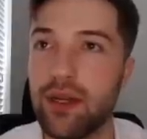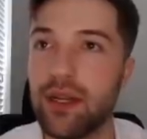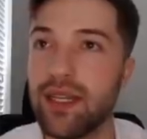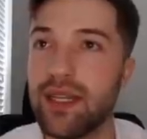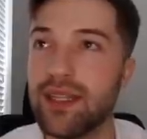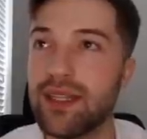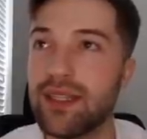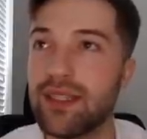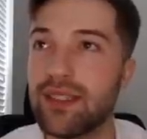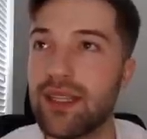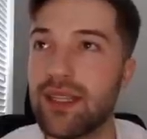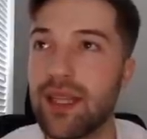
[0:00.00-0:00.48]
going
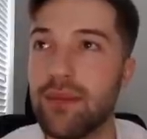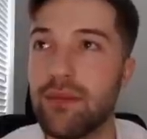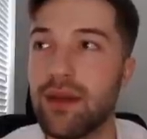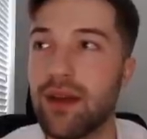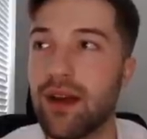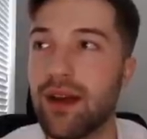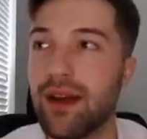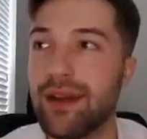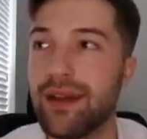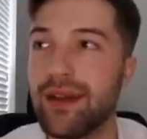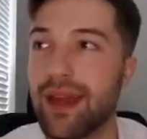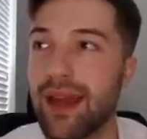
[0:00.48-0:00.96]
to get the same
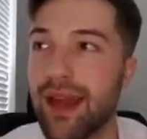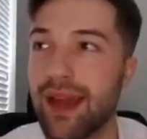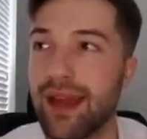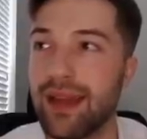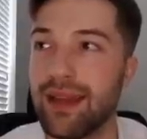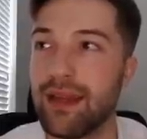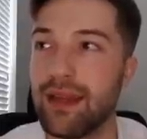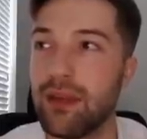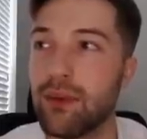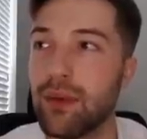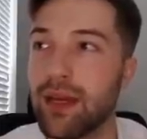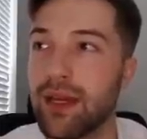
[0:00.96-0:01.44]
guy
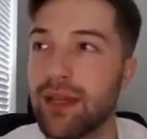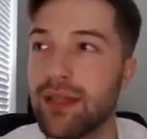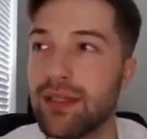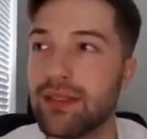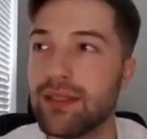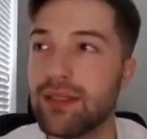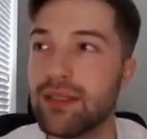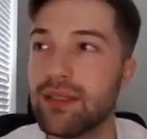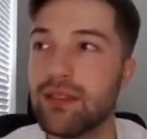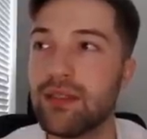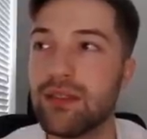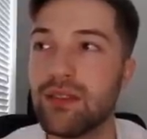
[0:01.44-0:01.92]

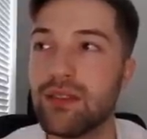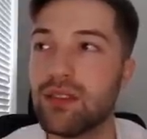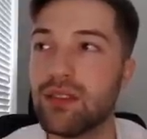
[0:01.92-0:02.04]
anyways.